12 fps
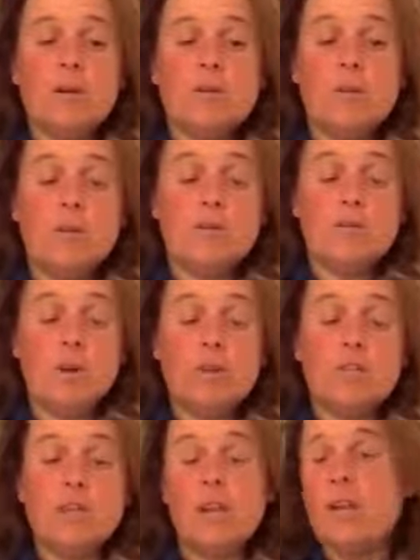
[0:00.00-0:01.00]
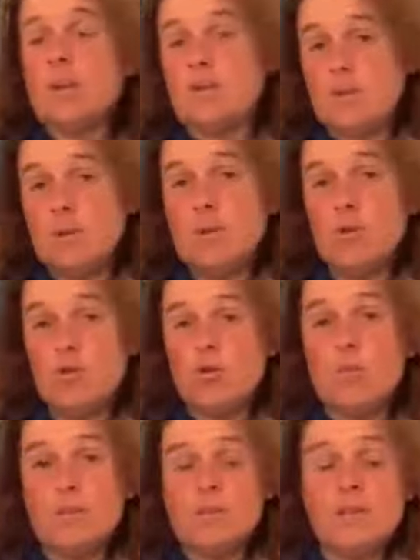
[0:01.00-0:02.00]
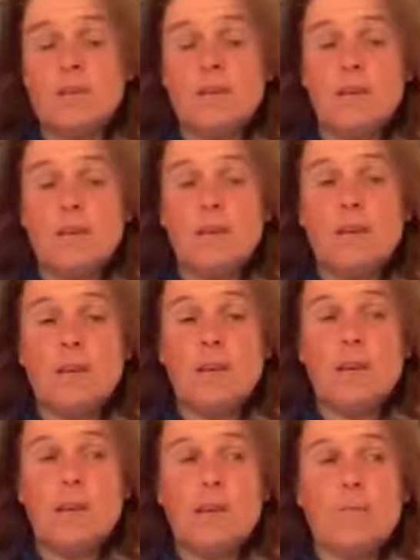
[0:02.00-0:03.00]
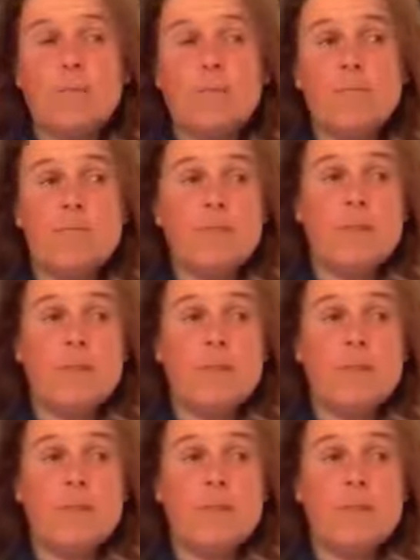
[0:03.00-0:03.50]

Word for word: S- stretching helps me enormously um,